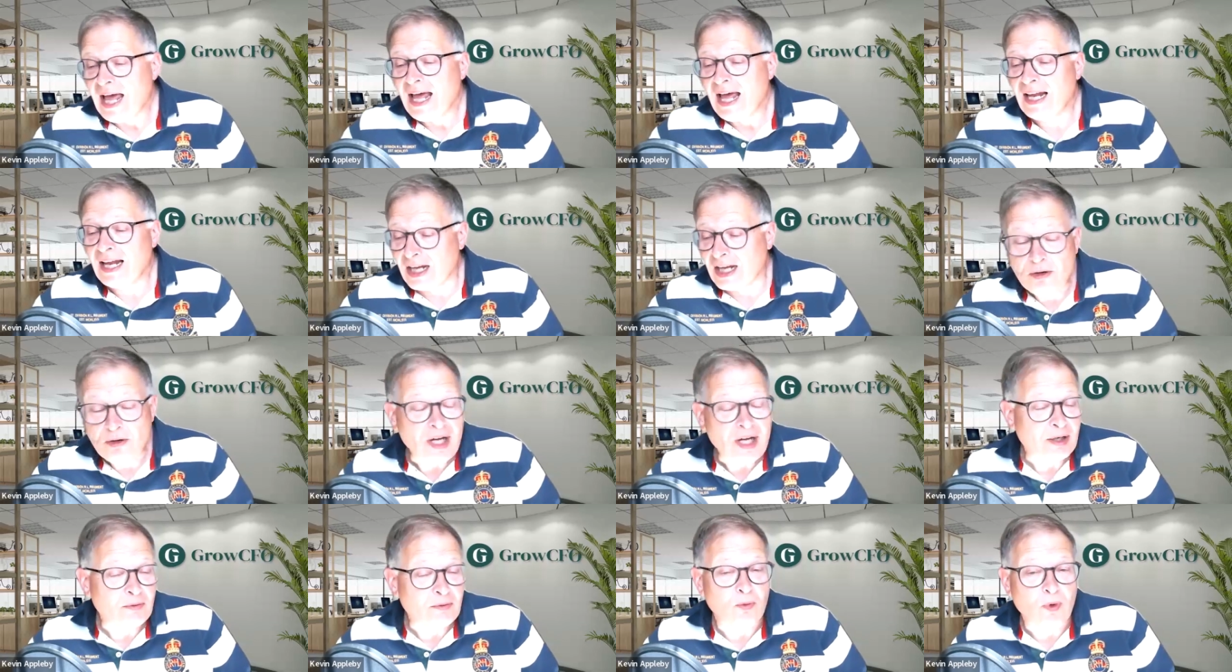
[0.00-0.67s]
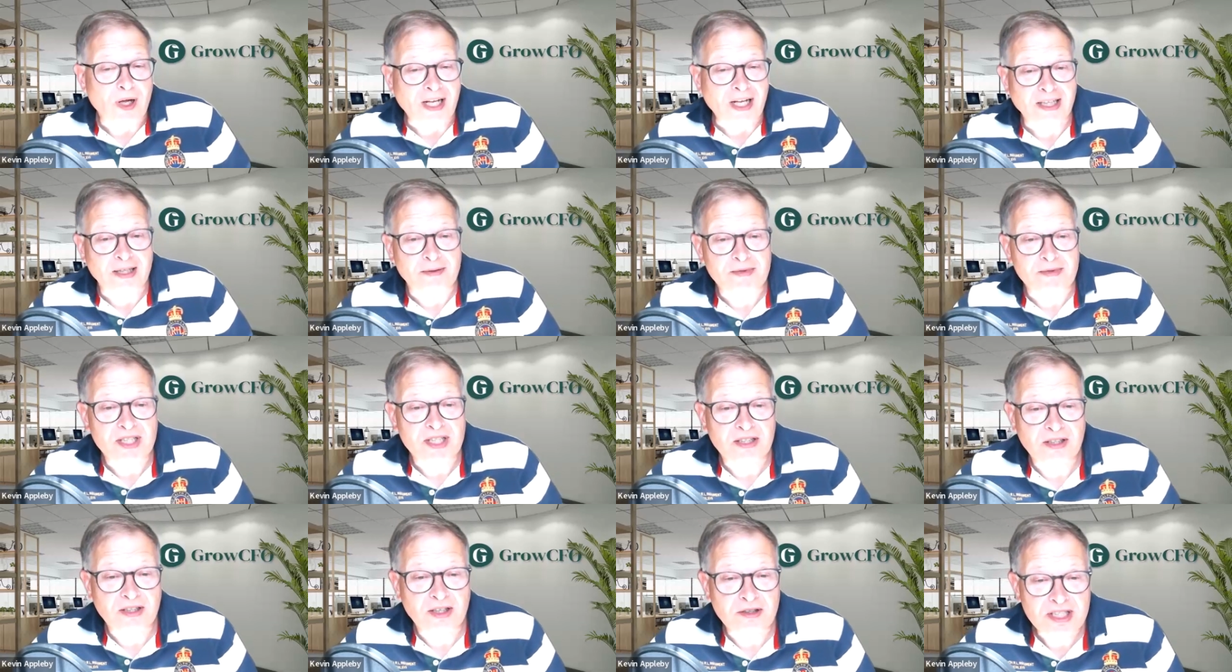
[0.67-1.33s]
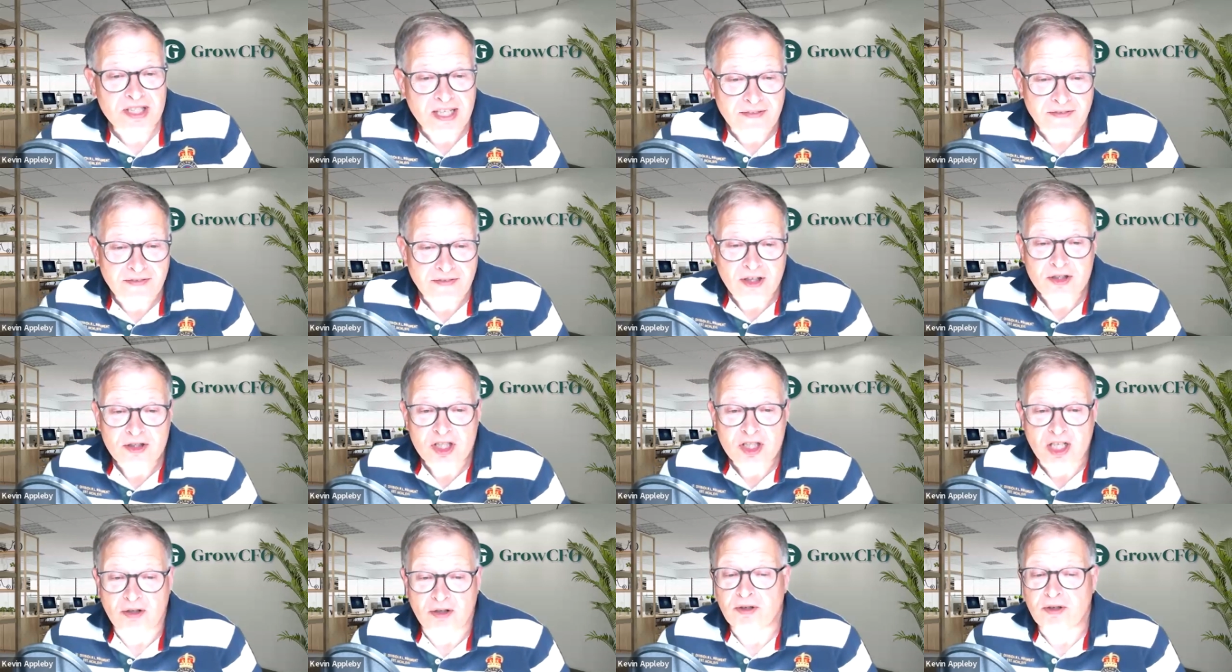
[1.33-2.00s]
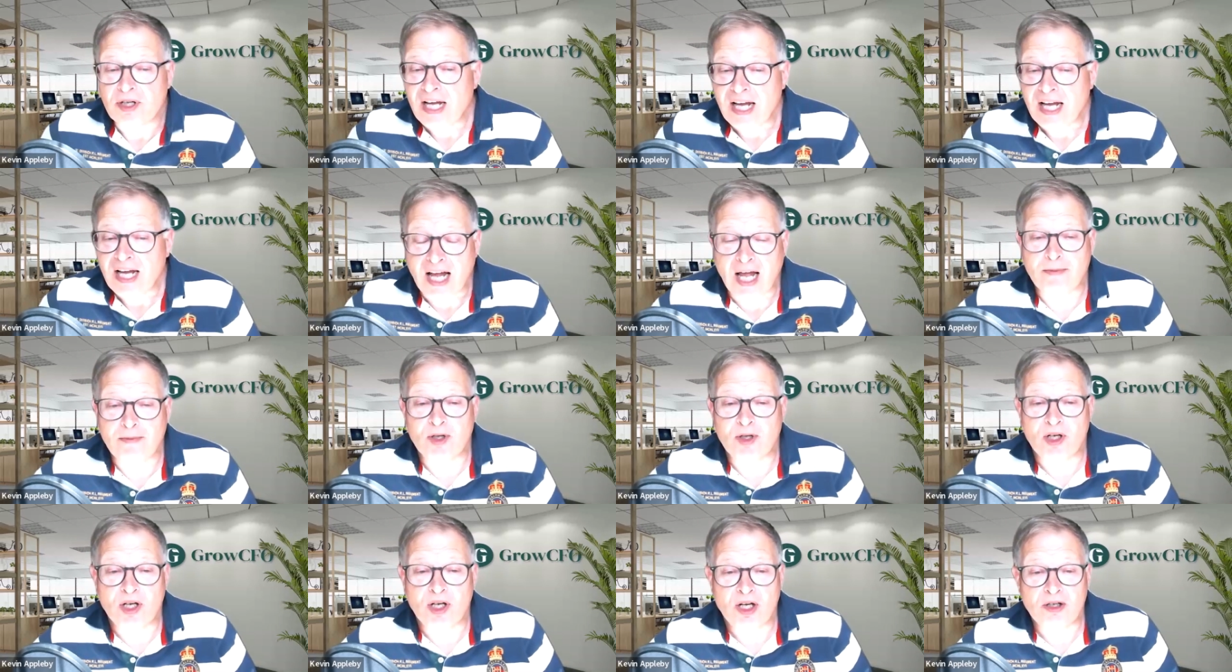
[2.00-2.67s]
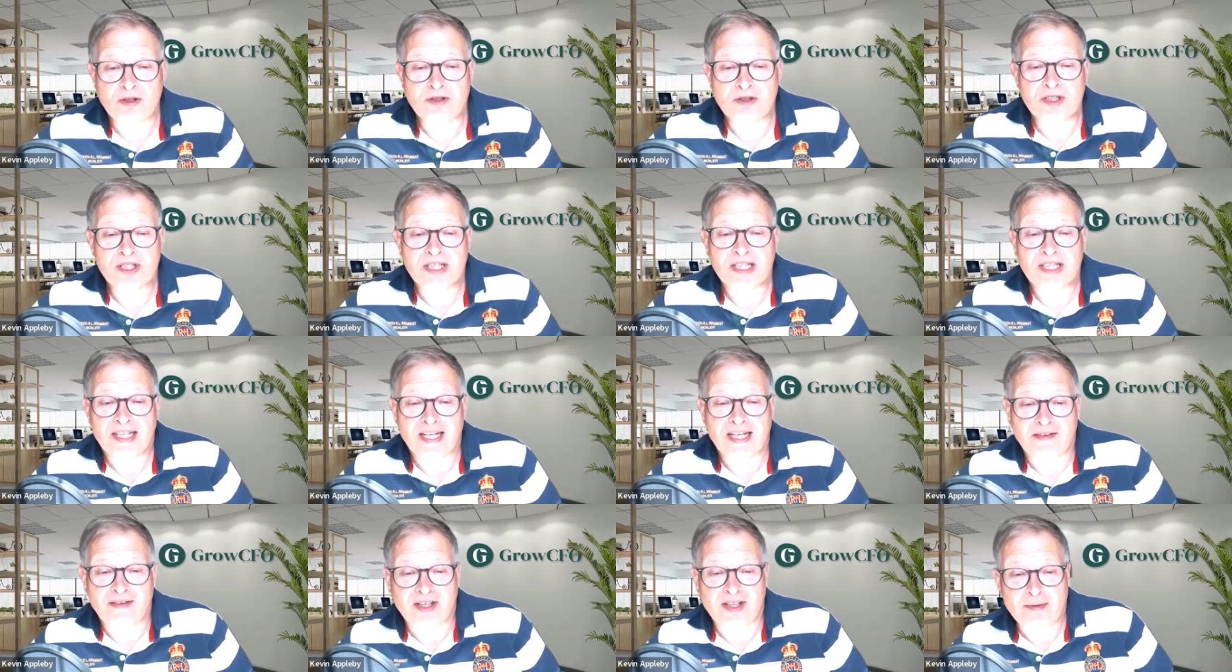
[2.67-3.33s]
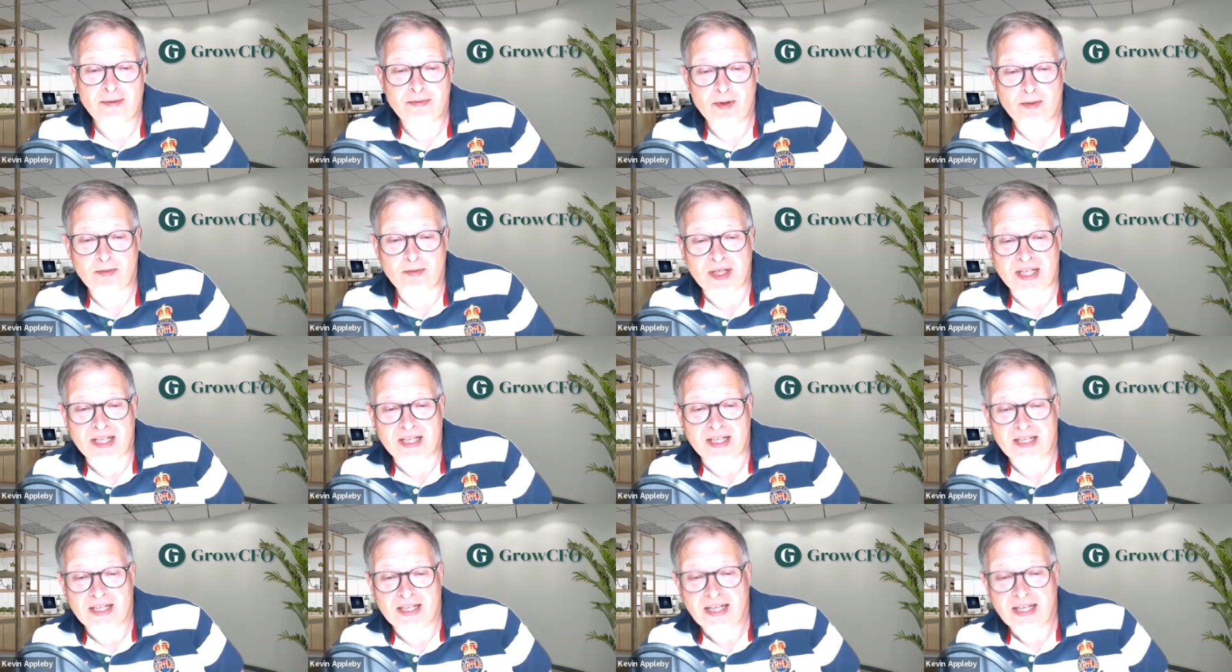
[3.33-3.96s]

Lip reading: Hello and welcome to the Grow CFO Show. I'm your host, Kevin Appleby.